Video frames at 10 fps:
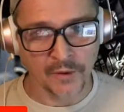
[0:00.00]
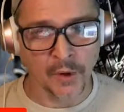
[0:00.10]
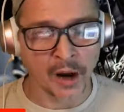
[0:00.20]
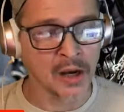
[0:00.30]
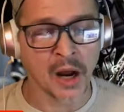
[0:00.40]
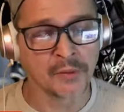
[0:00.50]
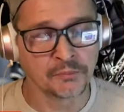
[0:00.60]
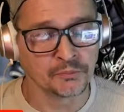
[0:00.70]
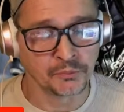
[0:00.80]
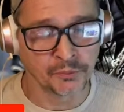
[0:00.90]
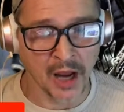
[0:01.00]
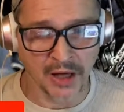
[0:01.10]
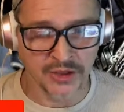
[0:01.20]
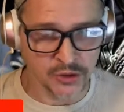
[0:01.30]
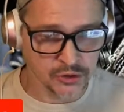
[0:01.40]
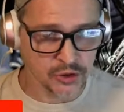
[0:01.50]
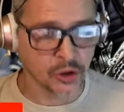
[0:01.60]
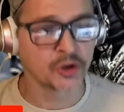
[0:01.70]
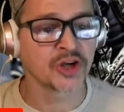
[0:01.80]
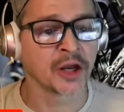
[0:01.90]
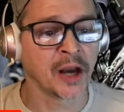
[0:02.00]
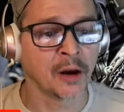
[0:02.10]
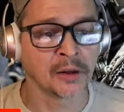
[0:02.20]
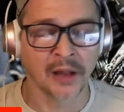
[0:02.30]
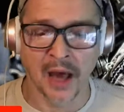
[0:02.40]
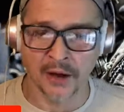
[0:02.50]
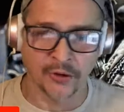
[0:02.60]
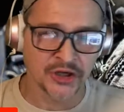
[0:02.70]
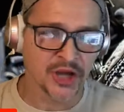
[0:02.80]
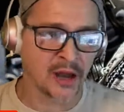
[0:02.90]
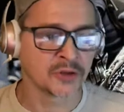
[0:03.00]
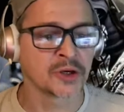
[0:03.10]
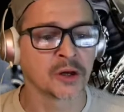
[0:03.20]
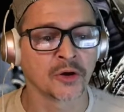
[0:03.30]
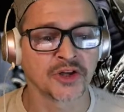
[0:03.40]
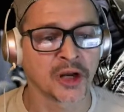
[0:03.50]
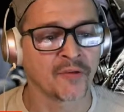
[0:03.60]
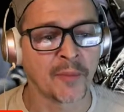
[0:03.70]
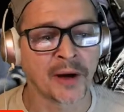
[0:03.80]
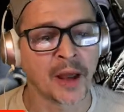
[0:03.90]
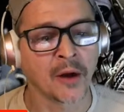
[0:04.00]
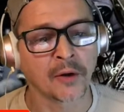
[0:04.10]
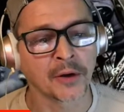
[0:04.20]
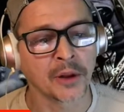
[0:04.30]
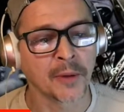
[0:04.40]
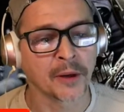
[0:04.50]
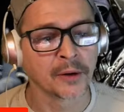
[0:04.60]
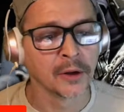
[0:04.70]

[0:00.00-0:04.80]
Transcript: I, I guys, go check it out. A lot of great channels out here. Go check everybody out on here, man.